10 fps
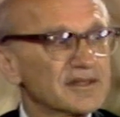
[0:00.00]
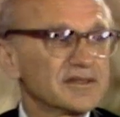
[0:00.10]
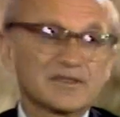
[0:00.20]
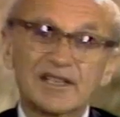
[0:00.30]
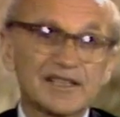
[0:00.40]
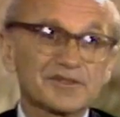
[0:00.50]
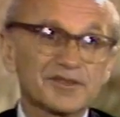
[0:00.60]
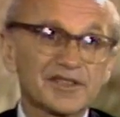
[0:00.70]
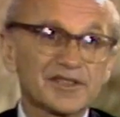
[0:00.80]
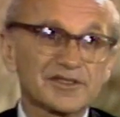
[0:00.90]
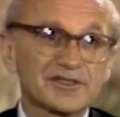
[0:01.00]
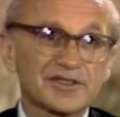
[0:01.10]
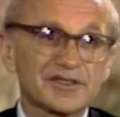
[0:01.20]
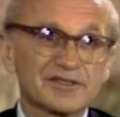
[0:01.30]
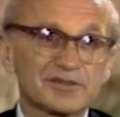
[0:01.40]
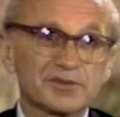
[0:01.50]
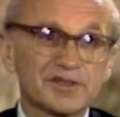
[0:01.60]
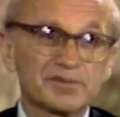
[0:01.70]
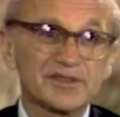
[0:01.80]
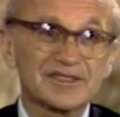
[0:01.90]
10, 20 years ago, it would
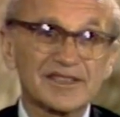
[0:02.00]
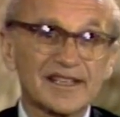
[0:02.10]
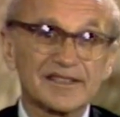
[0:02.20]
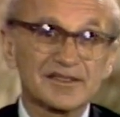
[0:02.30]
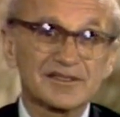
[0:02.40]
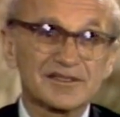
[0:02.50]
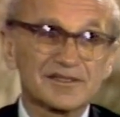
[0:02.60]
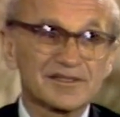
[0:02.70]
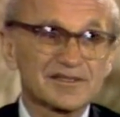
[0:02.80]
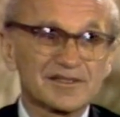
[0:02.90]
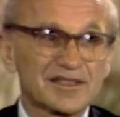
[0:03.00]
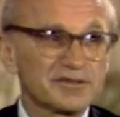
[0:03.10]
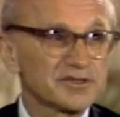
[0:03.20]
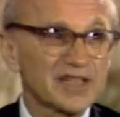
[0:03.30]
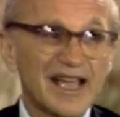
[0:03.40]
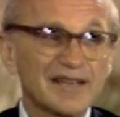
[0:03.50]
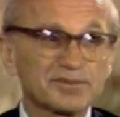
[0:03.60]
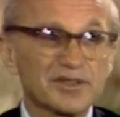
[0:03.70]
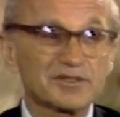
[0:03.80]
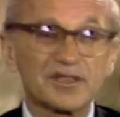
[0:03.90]
have been said that it was
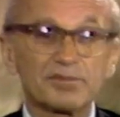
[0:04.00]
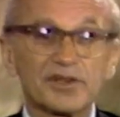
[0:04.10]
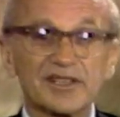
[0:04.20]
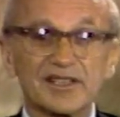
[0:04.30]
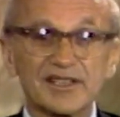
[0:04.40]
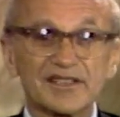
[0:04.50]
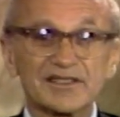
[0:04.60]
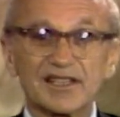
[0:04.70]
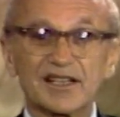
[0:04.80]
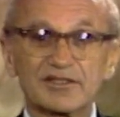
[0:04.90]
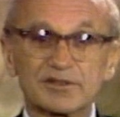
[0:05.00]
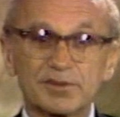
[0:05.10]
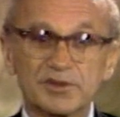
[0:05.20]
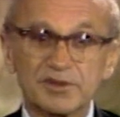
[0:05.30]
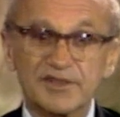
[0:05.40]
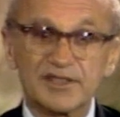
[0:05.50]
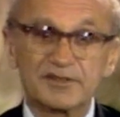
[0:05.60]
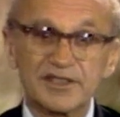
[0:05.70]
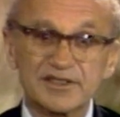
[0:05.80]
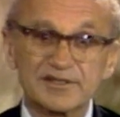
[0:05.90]
absolutely politically intolerable to have had
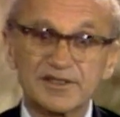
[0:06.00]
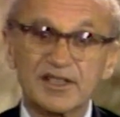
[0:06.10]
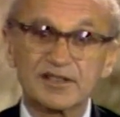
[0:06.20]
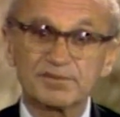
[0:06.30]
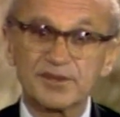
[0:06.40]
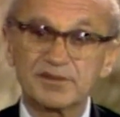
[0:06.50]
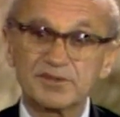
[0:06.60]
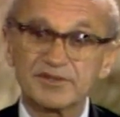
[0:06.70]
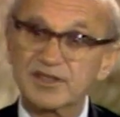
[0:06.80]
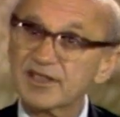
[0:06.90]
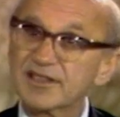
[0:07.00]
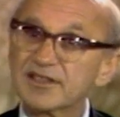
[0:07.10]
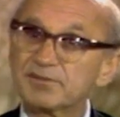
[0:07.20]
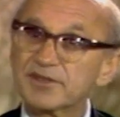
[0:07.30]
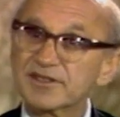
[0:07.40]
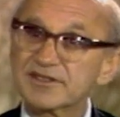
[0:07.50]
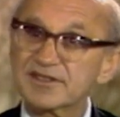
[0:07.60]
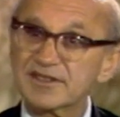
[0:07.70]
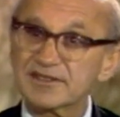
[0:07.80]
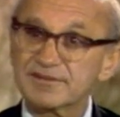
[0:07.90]
rates of unemployment of the kind that Britain has
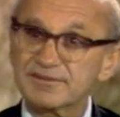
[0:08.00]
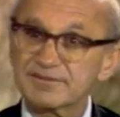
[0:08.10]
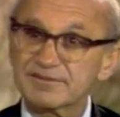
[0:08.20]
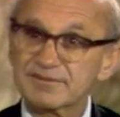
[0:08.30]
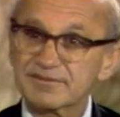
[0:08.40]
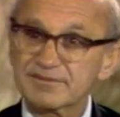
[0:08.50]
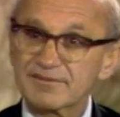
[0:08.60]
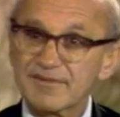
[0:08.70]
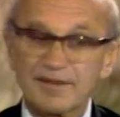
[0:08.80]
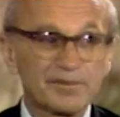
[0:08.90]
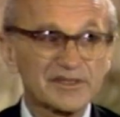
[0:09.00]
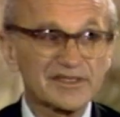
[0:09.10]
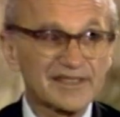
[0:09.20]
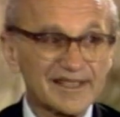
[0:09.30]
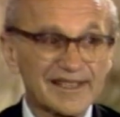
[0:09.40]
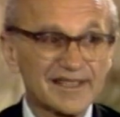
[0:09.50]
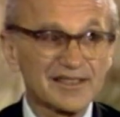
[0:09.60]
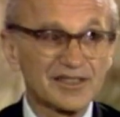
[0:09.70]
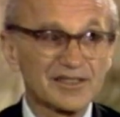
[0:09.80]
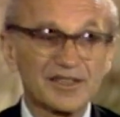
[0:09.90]
had. But
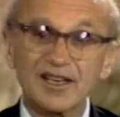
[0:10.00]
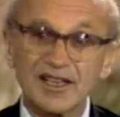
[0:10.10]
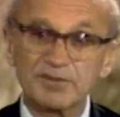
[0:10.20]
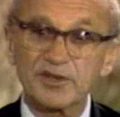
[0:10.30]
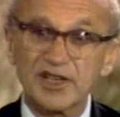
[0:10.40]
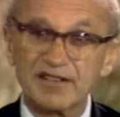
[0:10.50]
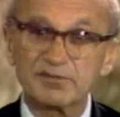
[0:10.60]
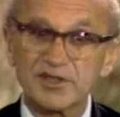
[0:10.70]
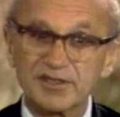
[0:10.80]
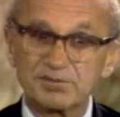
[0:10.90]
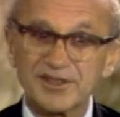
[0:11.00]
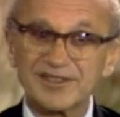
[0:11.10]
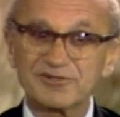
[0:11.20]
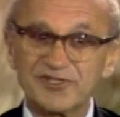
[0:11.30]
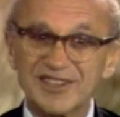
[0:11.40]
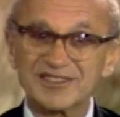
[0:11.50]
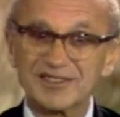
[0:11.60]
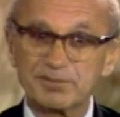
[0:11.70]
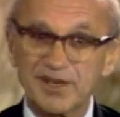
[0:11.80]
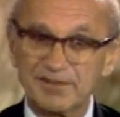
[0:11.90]
today, the Labour government in Britain finds
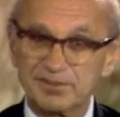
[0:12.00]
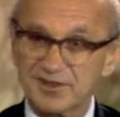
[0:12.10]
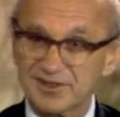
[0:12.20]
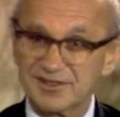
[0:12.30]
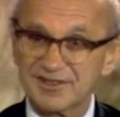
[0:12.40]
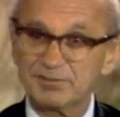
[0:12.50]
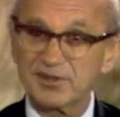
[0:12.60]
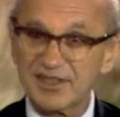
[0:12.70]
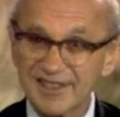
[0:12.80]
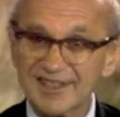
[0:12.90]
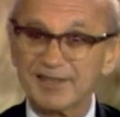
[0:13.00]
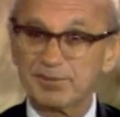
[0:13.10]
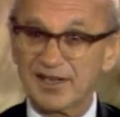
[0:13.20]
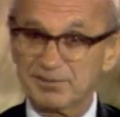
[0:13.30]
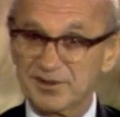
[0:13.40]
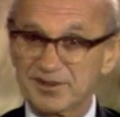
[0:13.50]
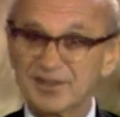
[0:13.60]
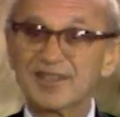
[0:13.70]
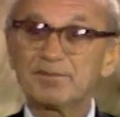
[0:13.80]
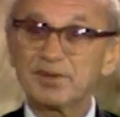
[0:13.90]
it popular, politically popular,
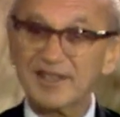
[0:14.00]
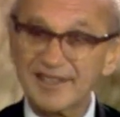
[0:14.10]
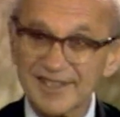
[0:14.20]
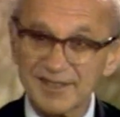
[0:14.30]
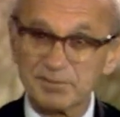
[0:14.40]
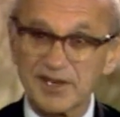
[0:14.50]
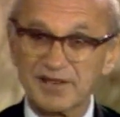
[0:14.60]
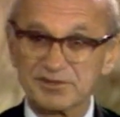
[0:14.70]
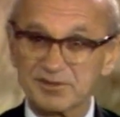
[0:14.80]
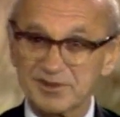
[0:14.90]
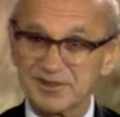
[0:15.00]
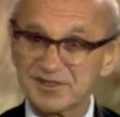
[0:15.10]
politically profitable,